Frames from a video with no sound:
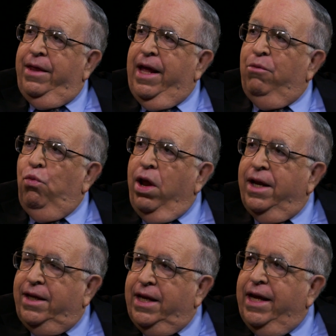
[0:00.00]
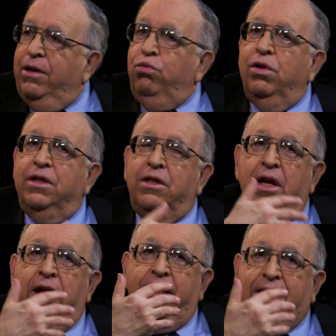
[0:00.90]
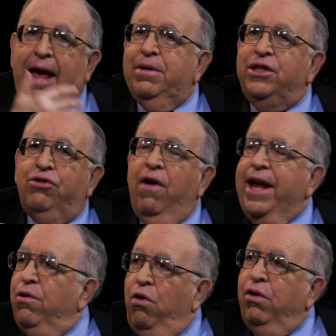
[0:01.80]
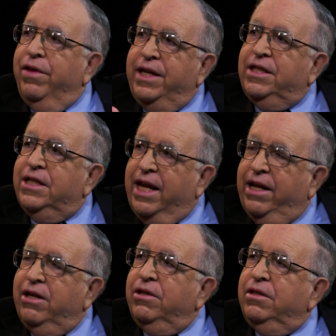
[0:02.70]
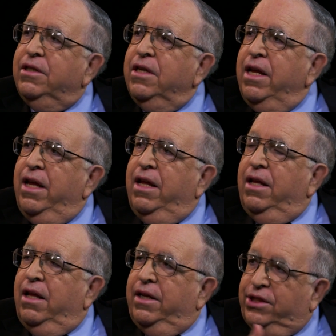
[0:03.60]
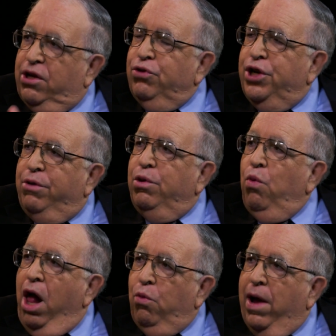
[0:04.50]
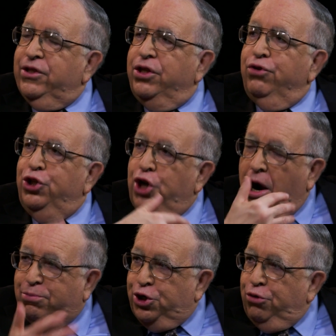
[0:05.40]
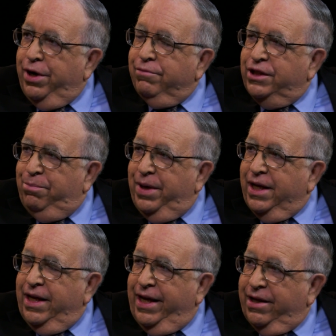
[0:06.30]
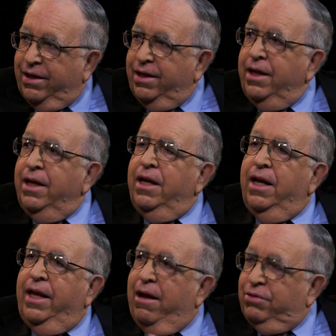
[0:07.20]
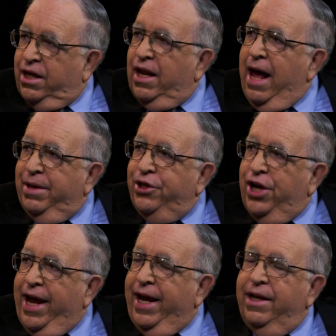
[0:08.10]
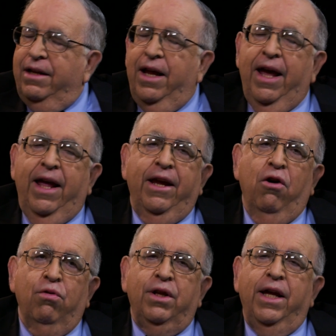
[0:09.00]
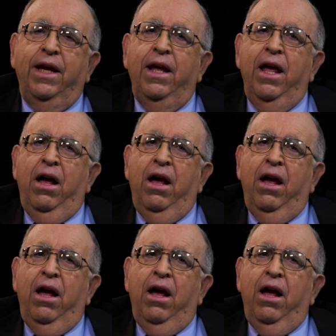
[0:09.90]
That what it did was demonstrate all these skills associated with the Wild West. So sharpshooting was a big deal, and that was Calamity Jane and Annie Oakley.